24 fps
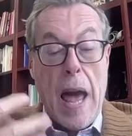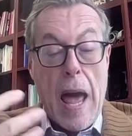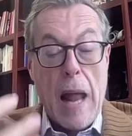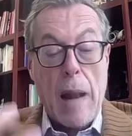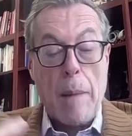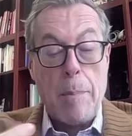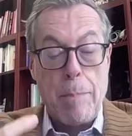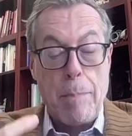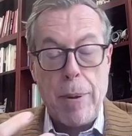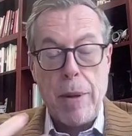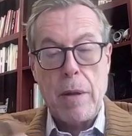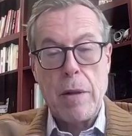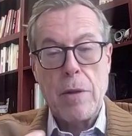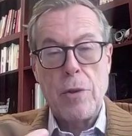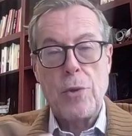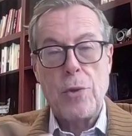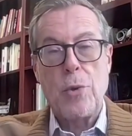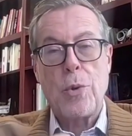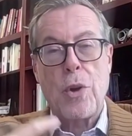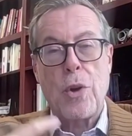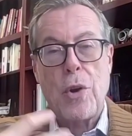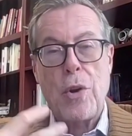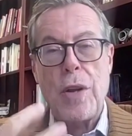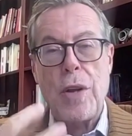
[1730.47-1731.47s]
help
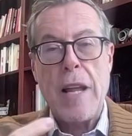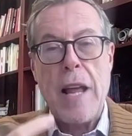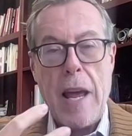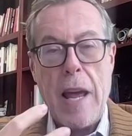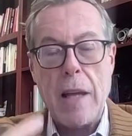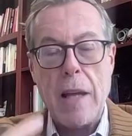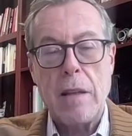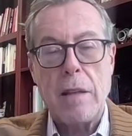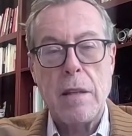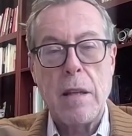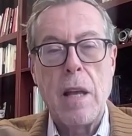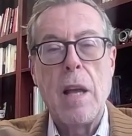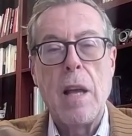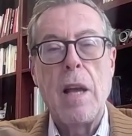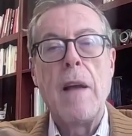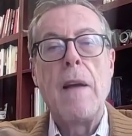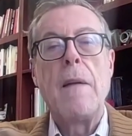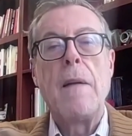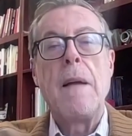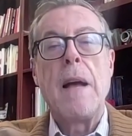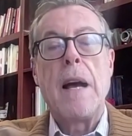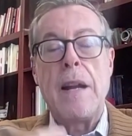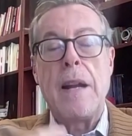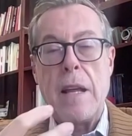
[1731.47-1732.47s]
to create
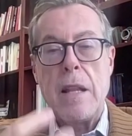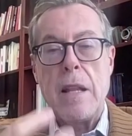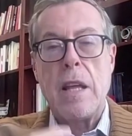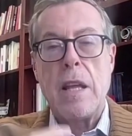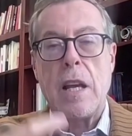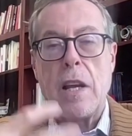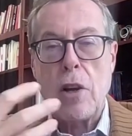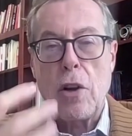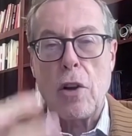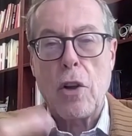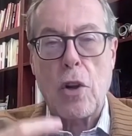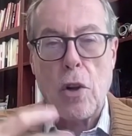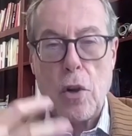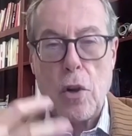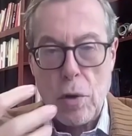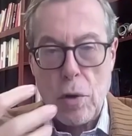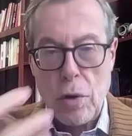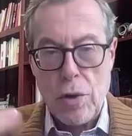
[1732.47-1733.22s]
an ethical